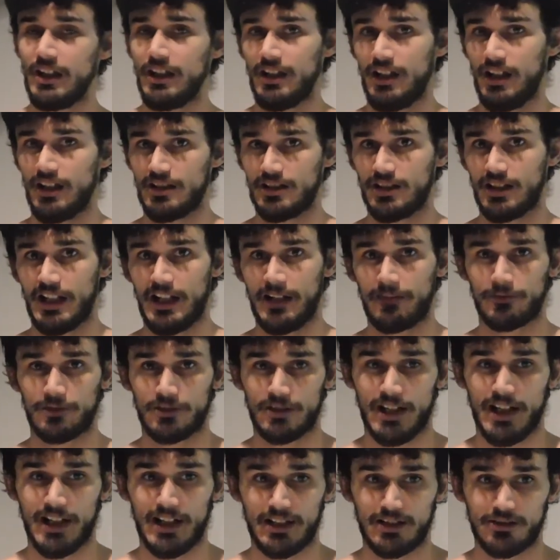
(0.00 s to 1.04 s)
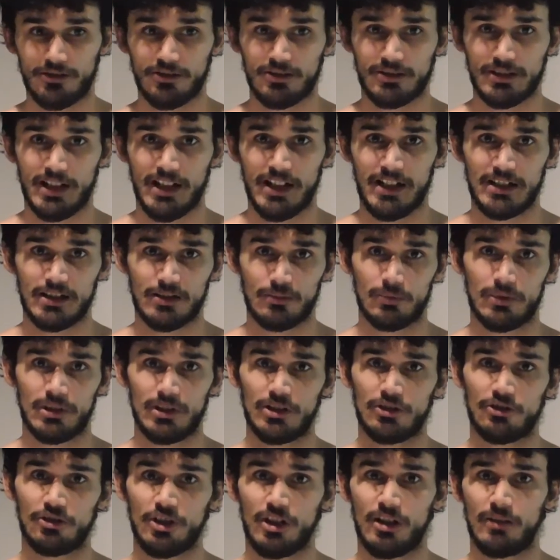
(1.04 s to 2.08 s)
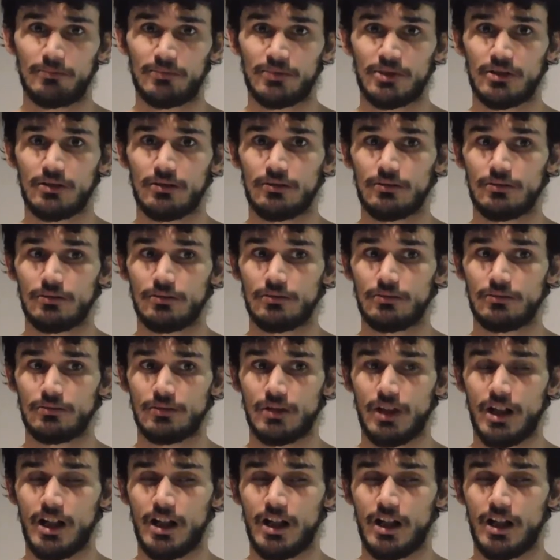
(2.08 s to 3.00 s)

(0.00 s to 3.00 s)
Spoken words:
And then after that exercise, we jumped to